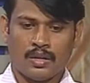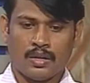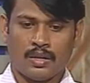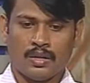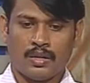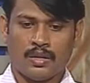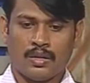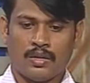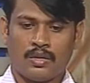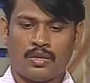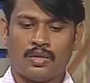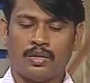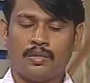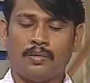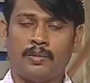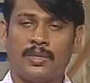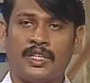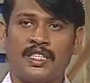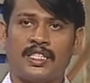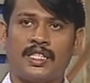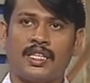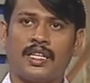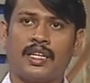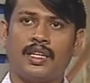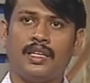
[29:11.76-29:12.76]
So
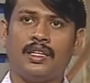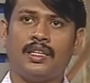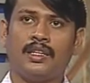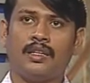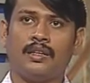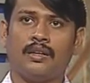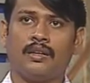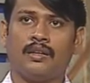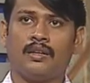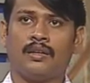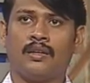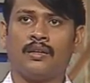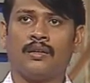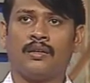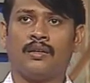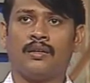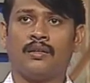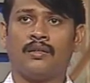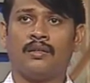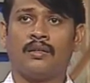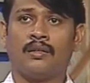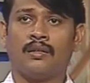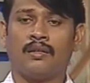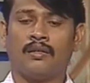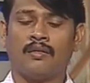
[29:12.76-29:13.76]
basically
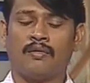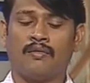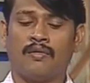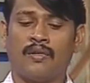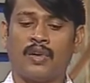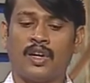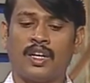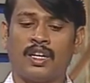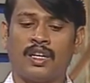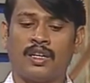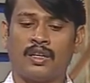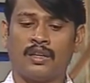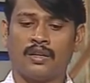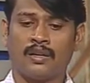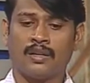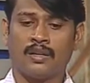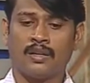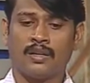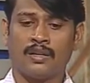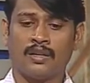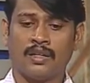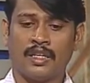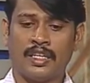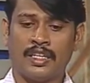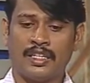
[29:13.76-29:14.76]
what
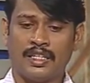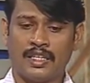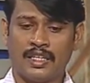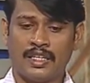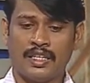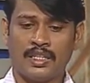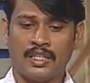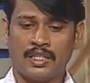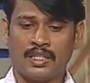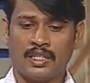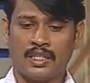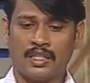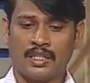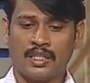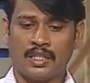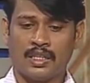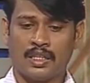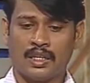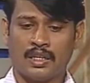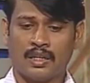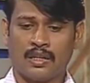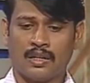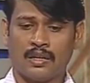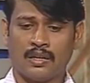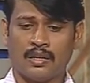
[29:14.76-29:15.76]
it needs
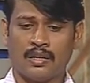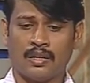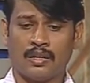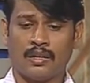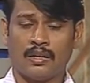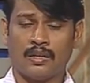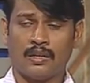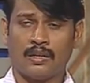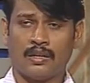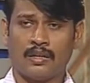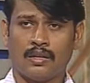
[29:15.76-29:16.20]
to